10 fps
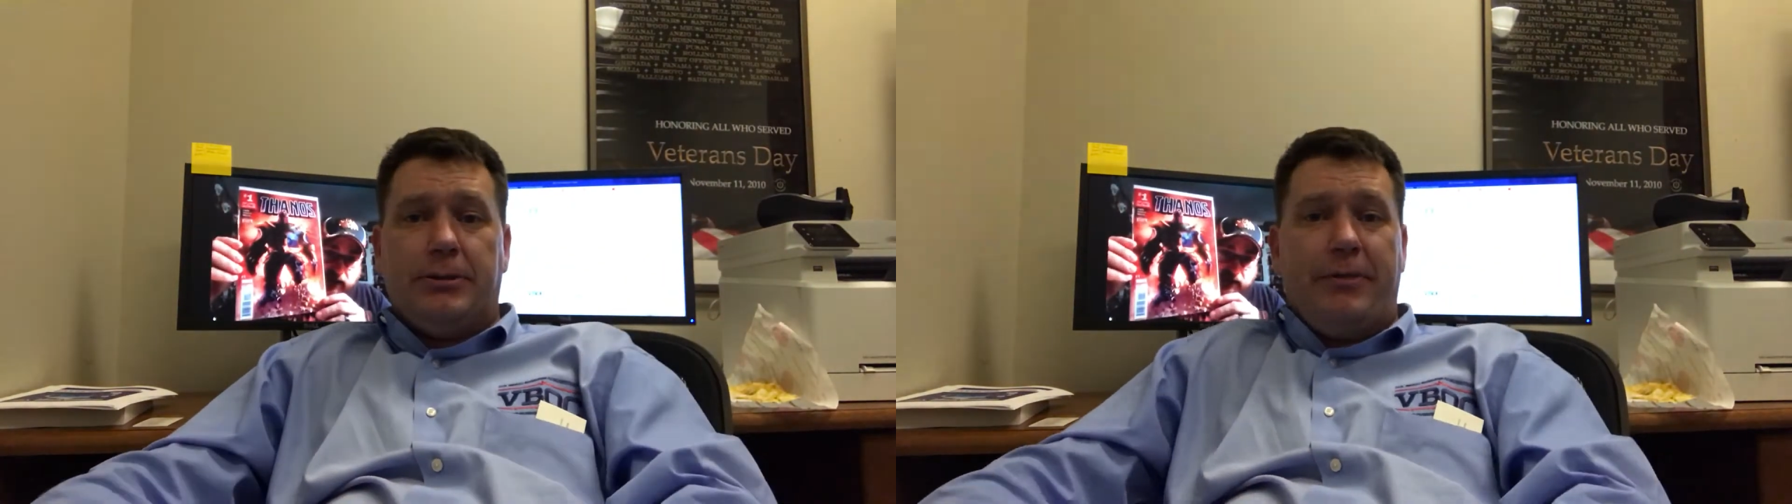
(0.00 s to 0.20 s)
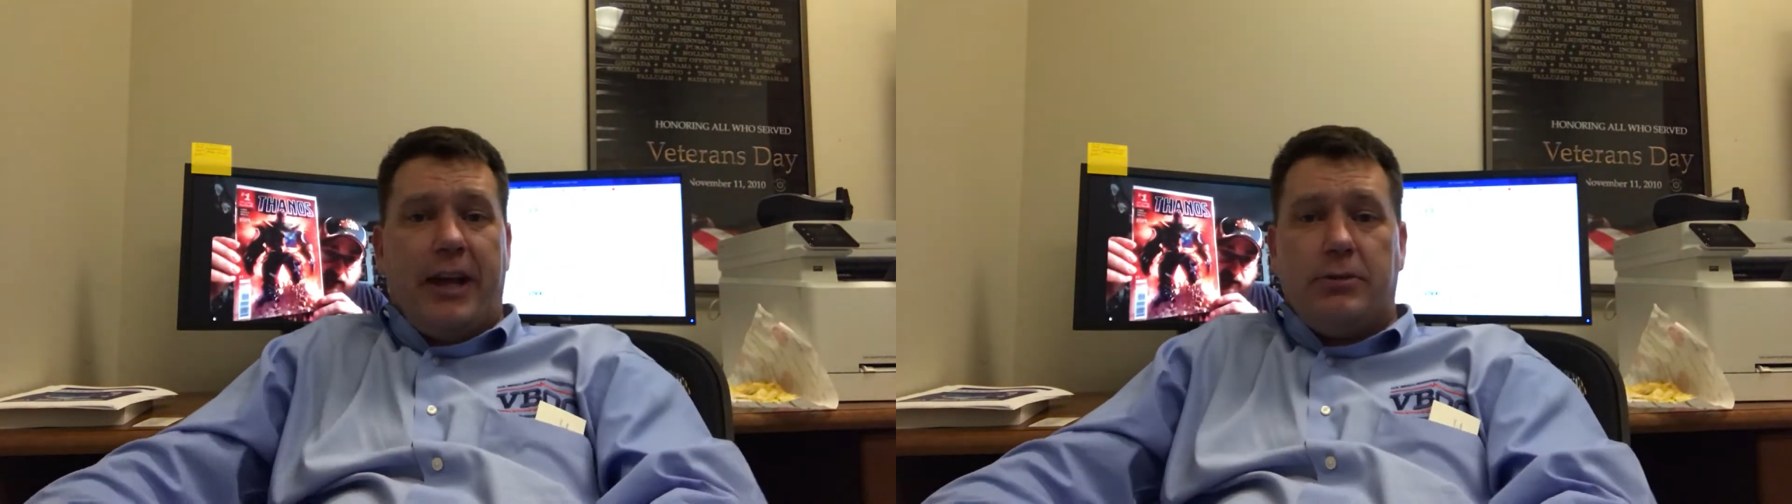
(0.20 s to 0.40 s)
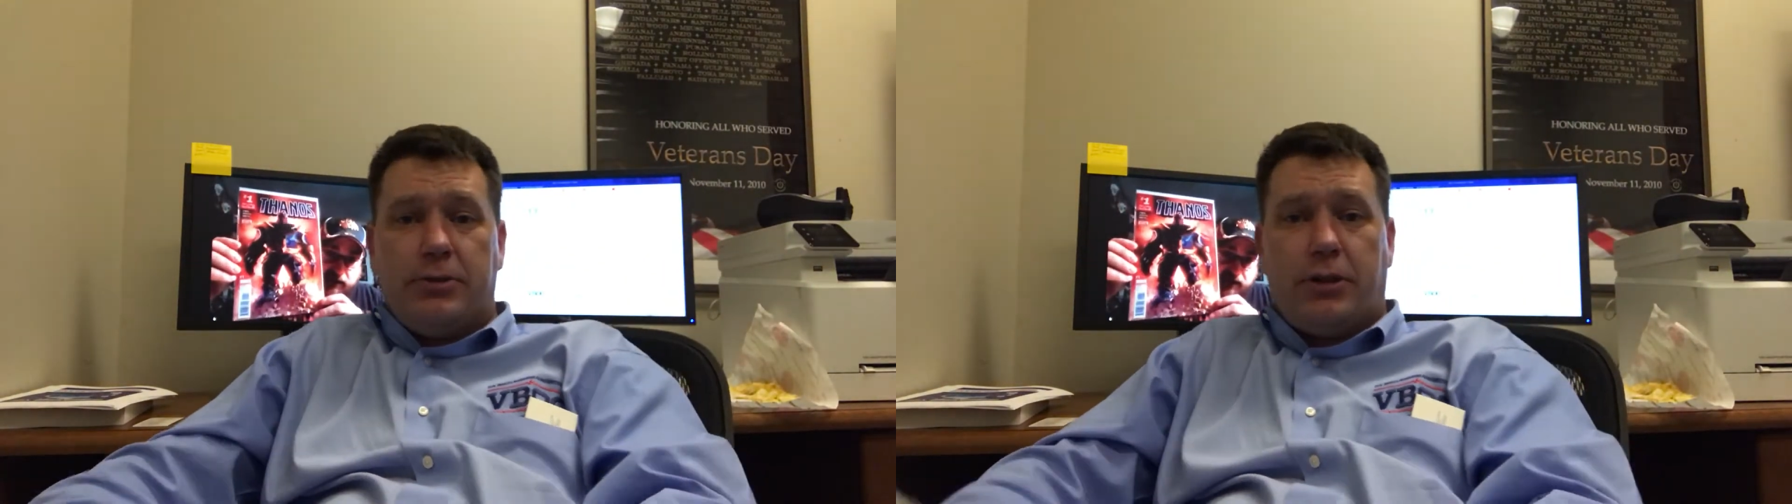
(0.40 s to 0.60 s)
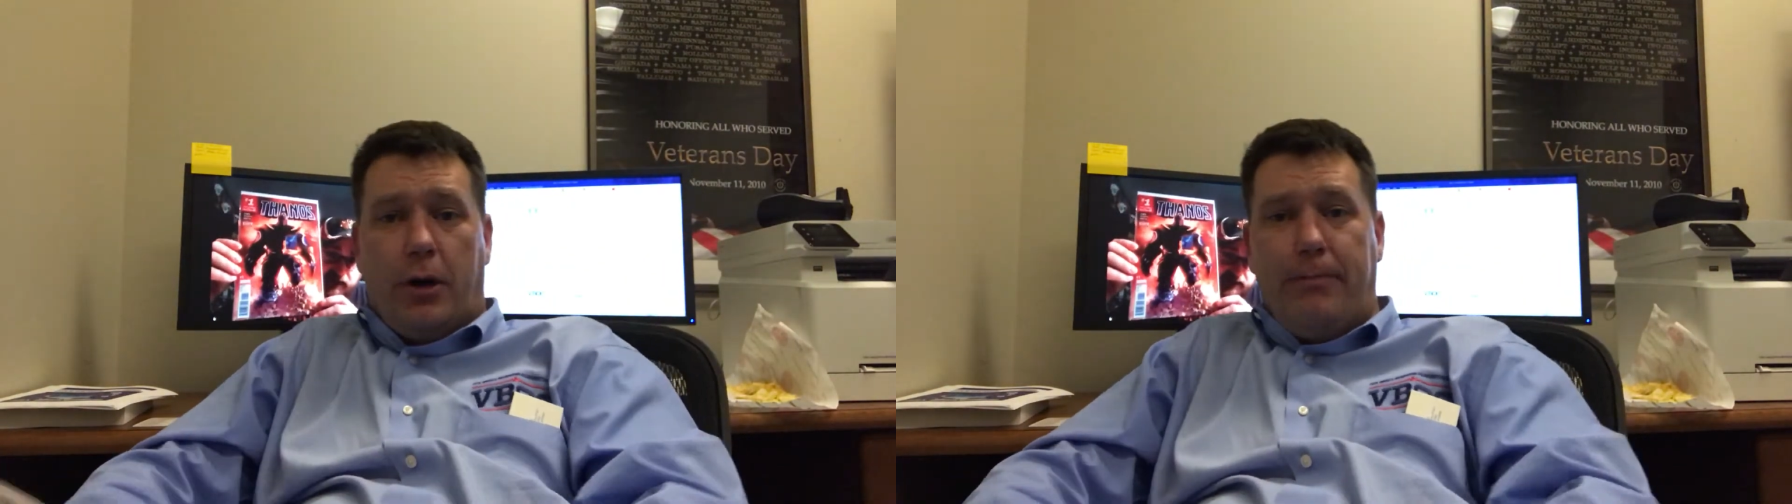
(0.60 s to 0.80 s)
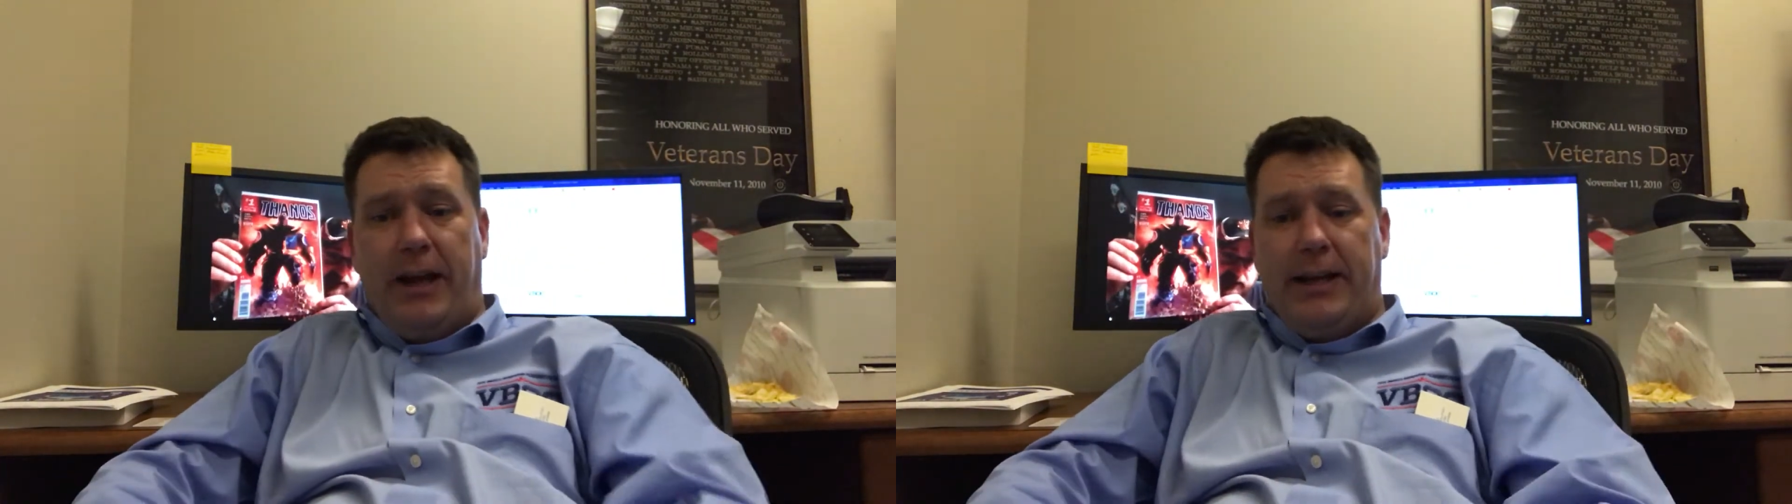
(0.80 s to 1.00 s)
Some things will
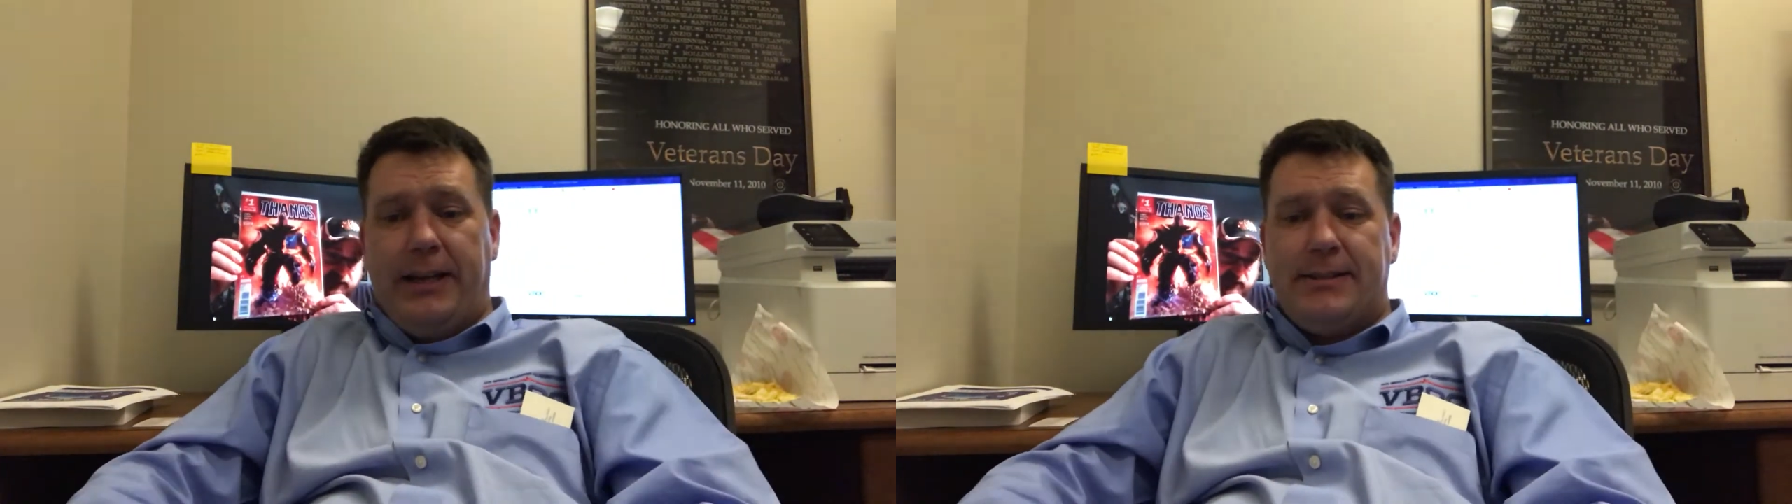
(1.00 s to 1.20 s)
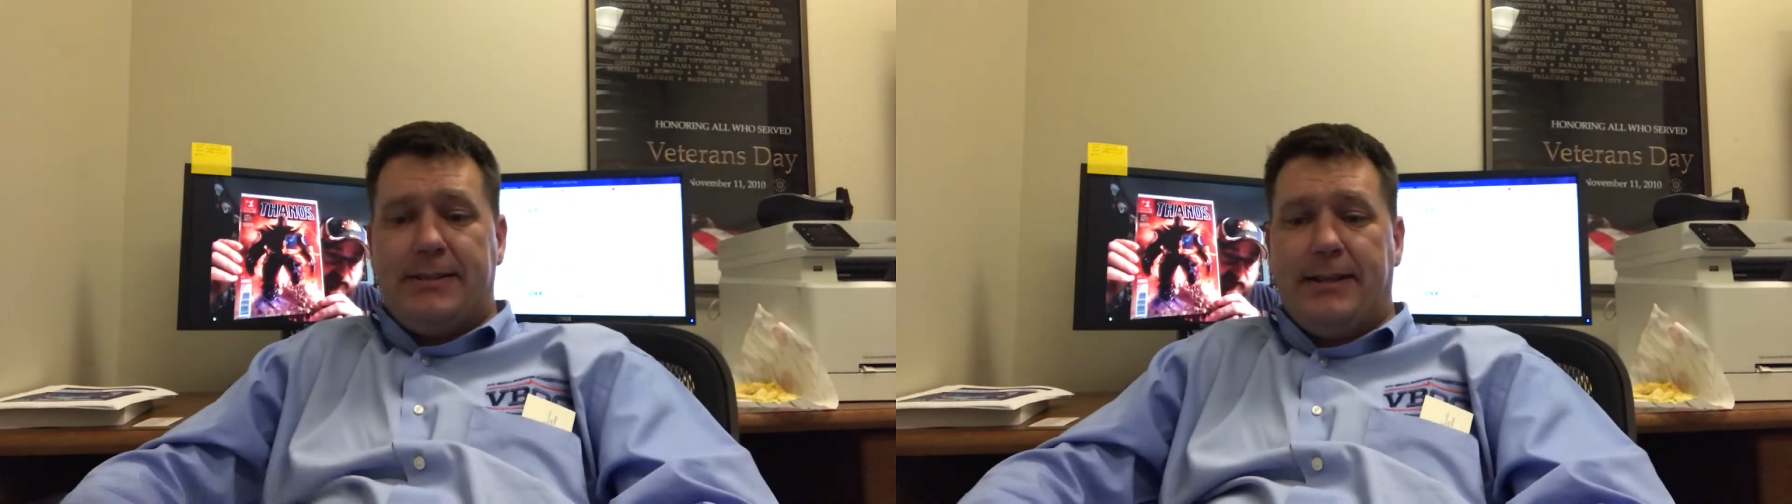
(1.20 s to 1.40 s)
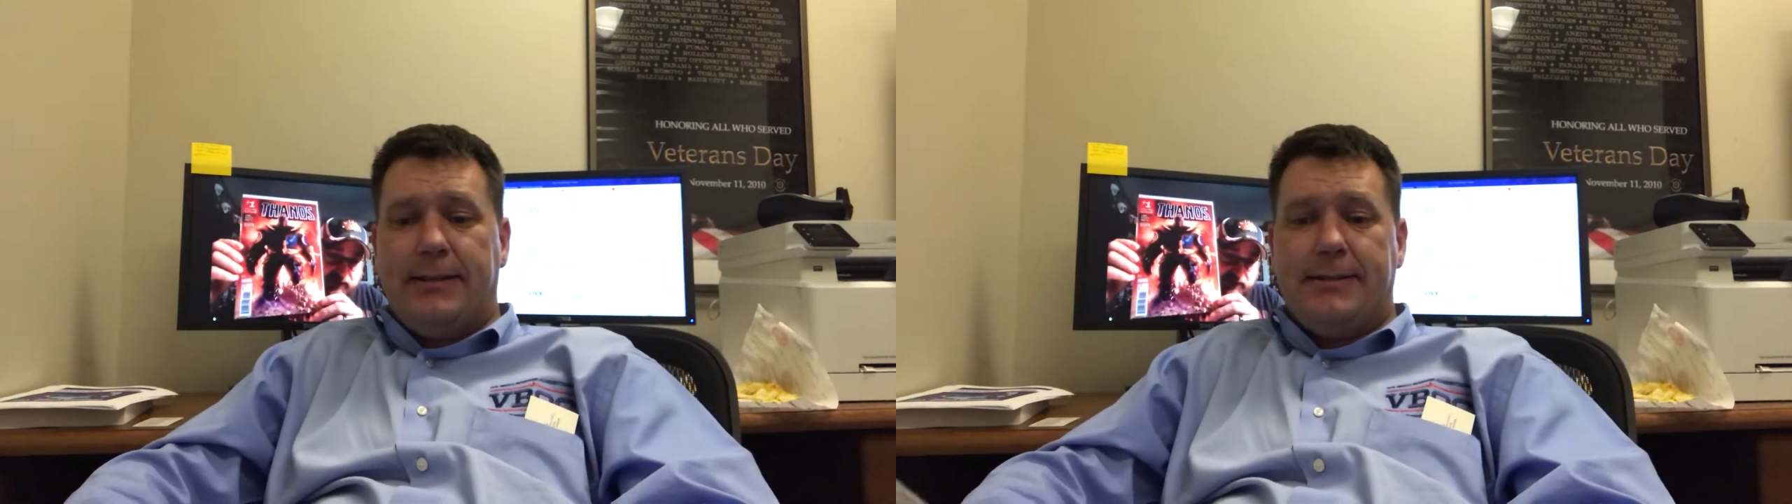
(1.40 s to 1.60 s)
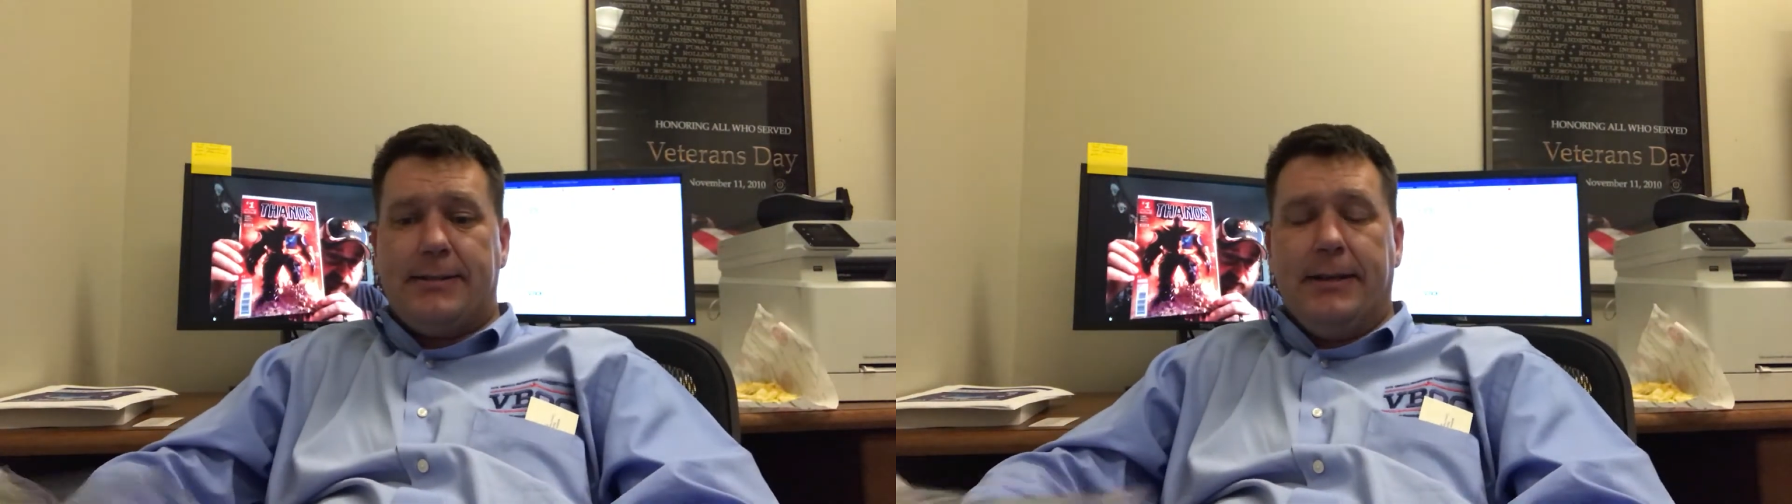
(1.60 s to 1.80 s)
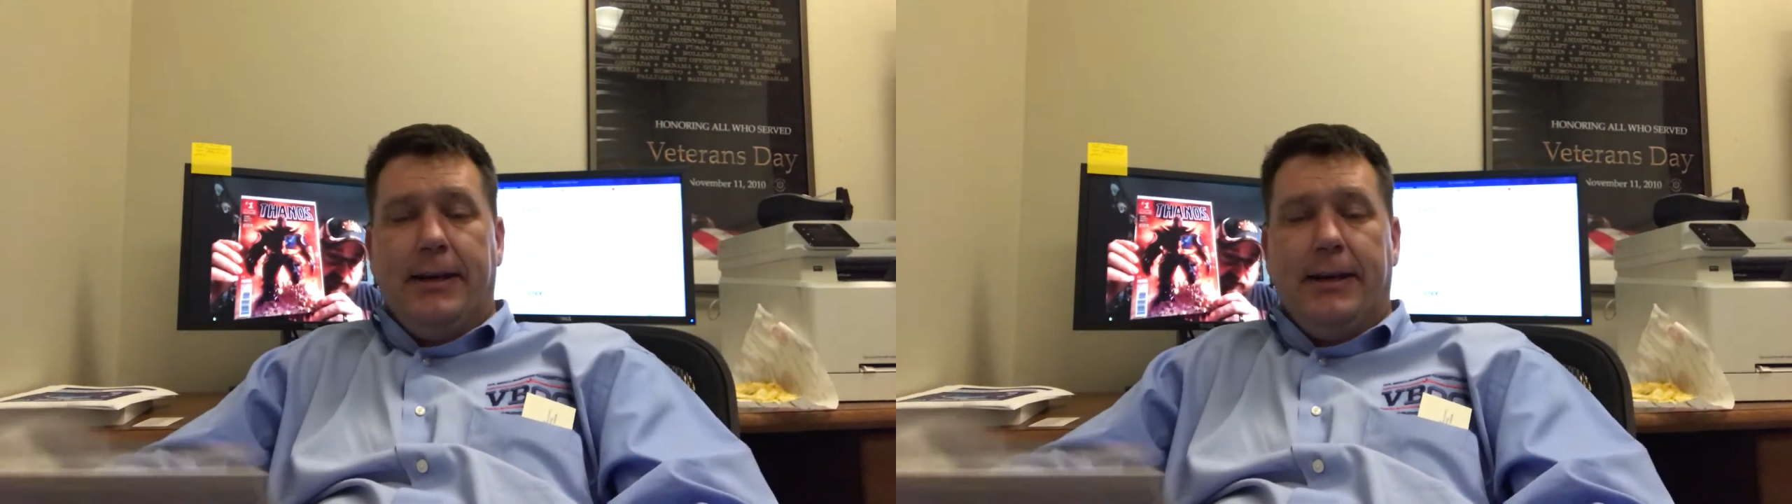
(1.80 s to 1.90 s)
start making sense.